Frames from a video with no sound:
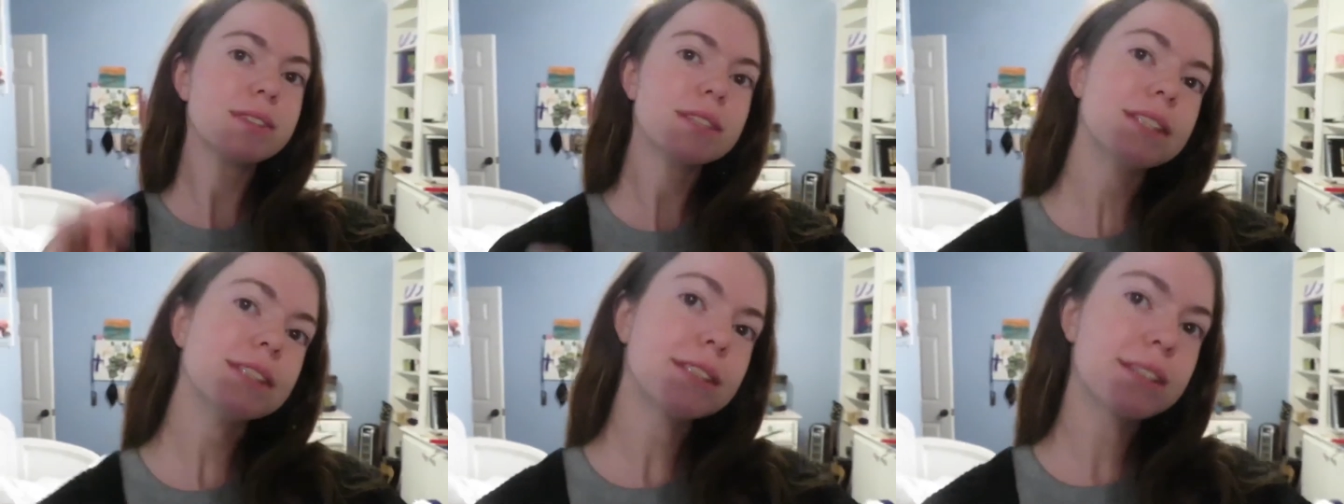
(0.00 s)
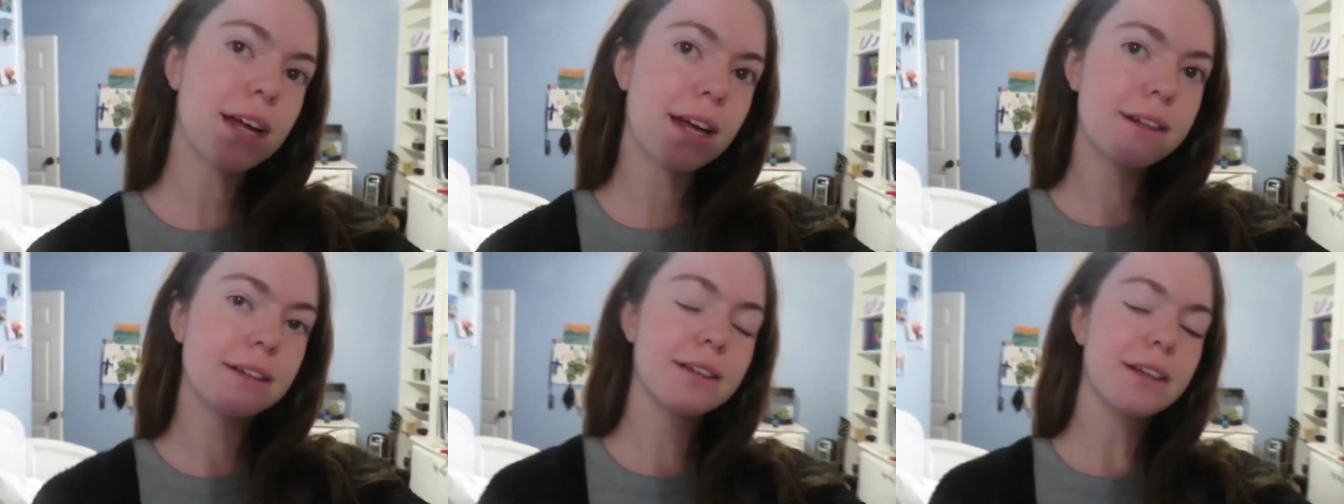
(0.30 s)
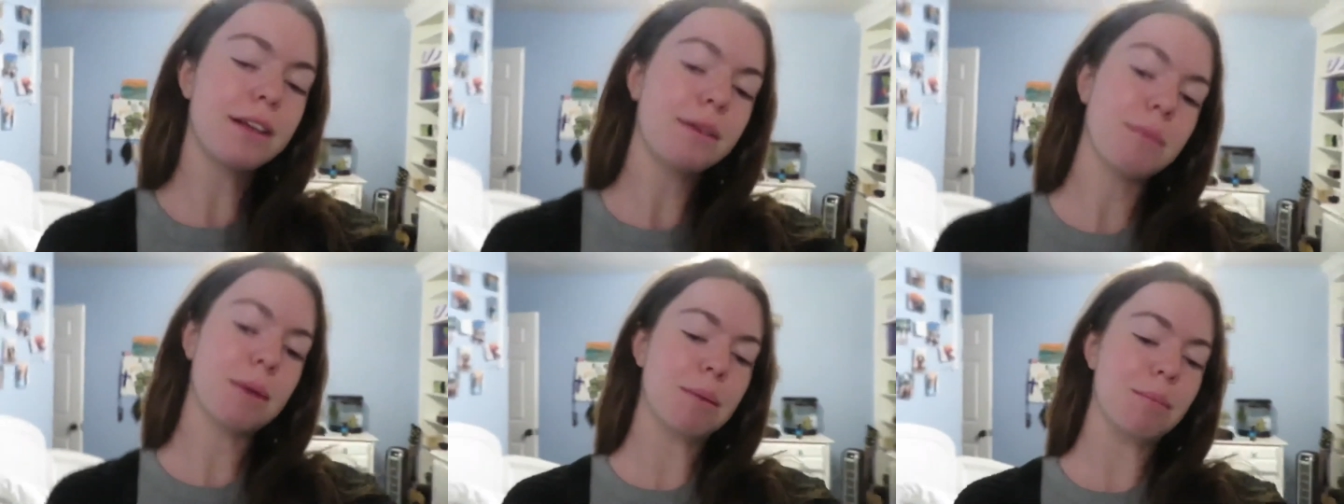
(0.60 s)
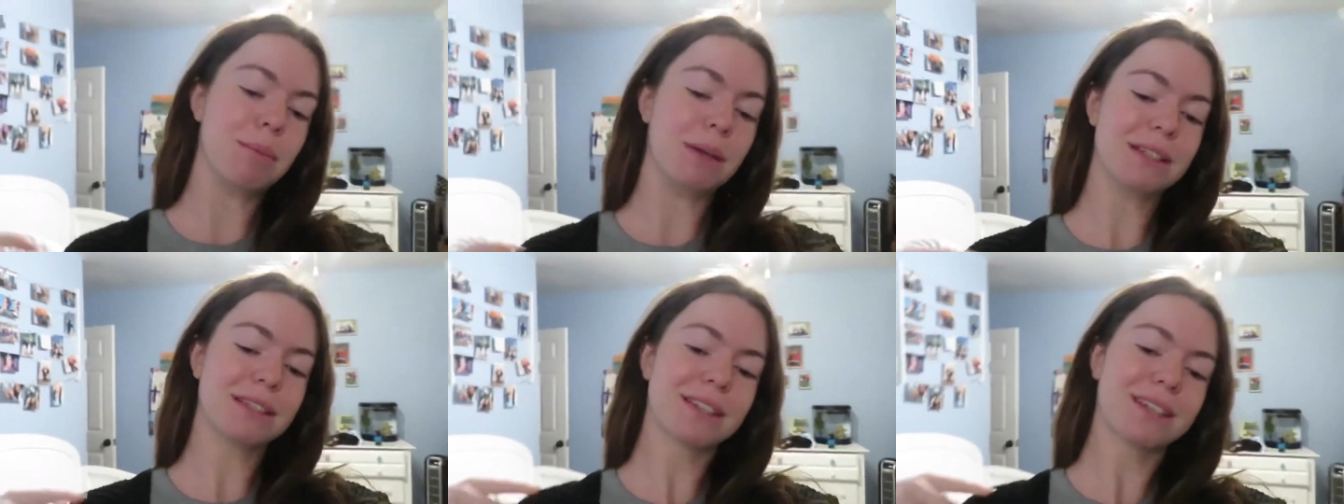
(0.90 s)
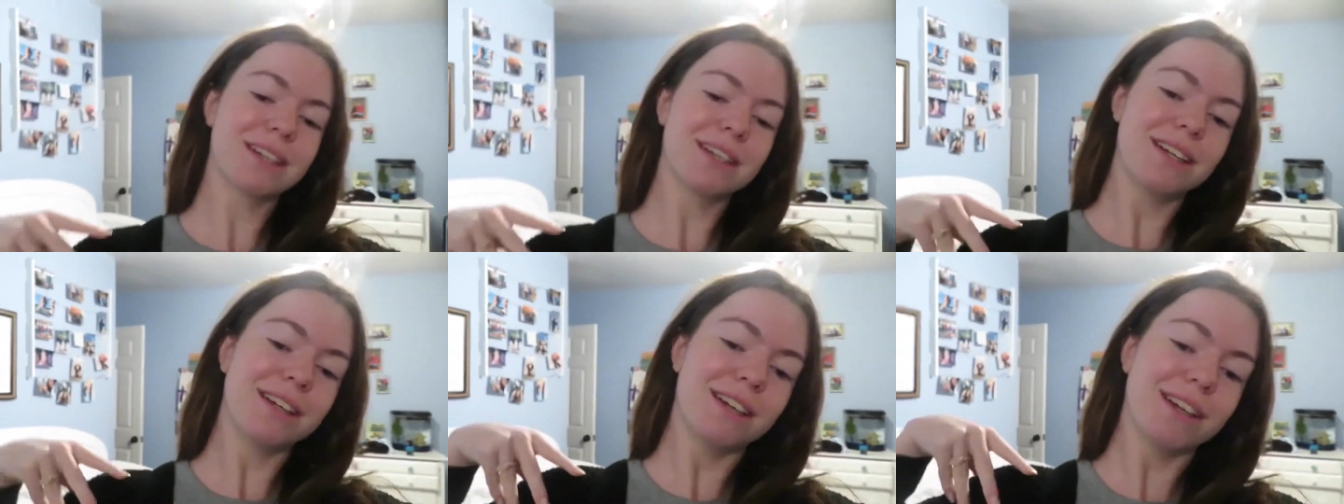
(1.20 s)
it's kind of lame and
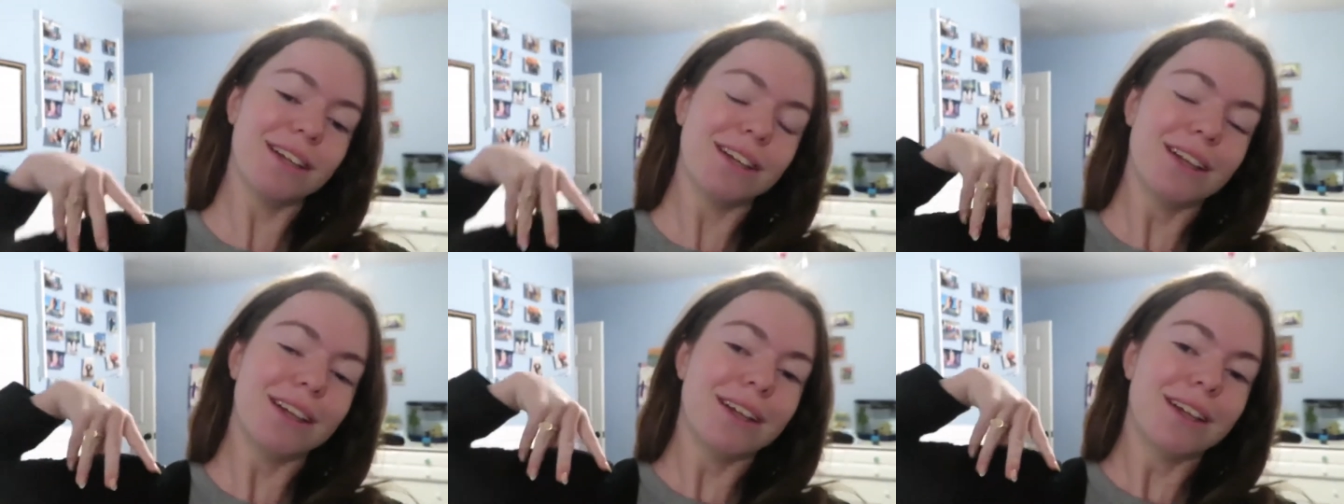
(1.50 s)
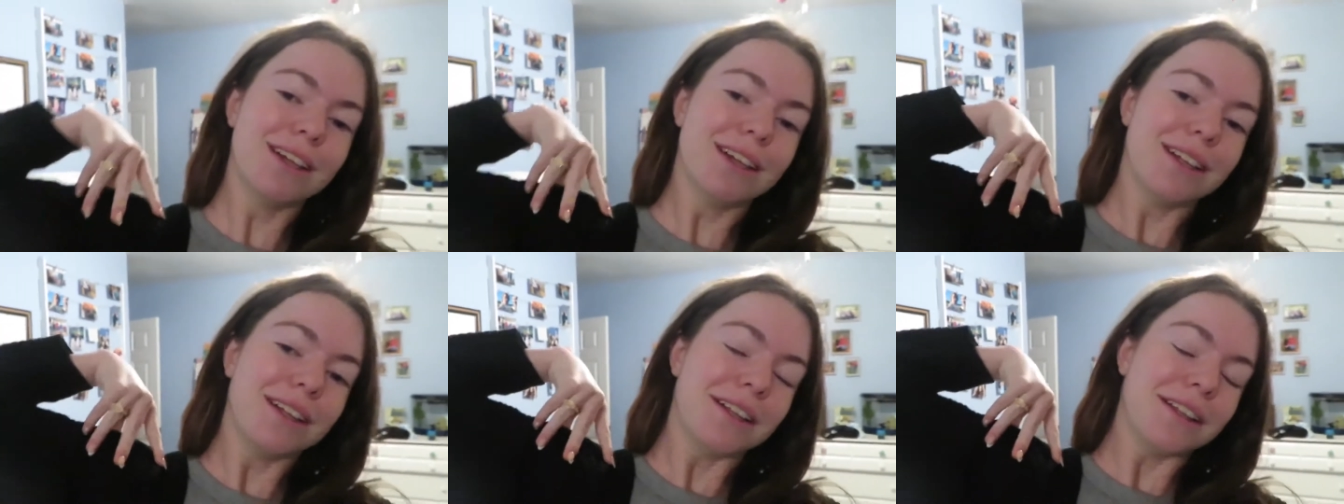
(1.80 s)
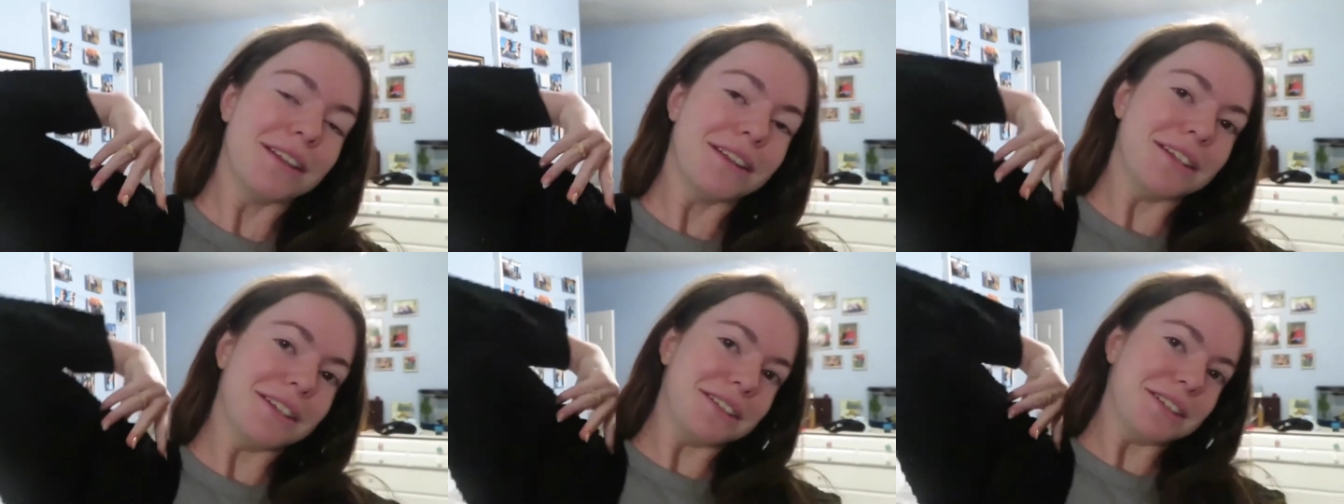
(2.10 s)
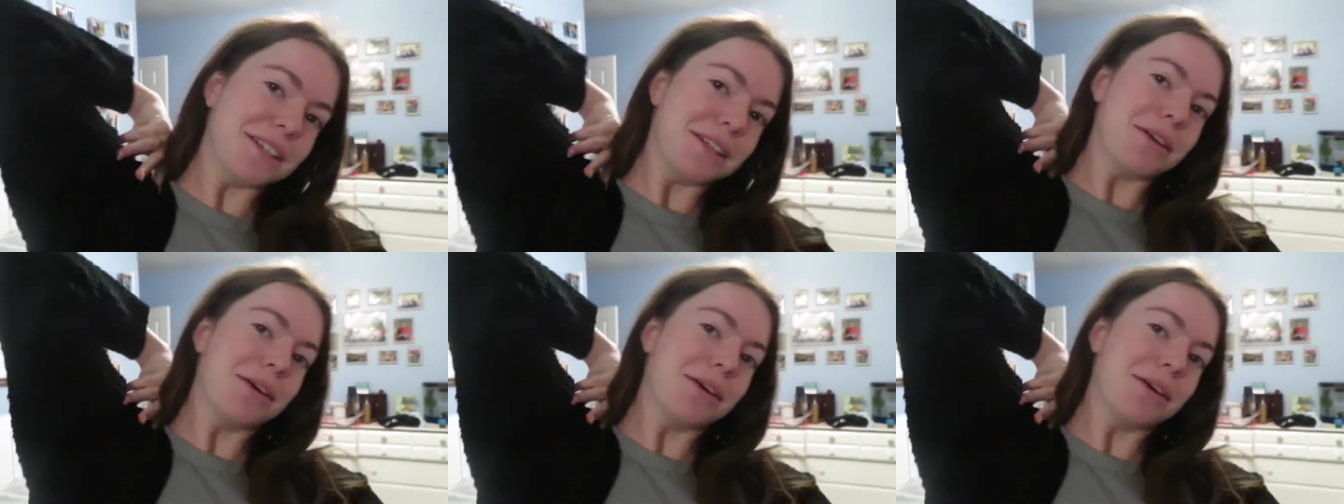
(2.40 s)
basically this is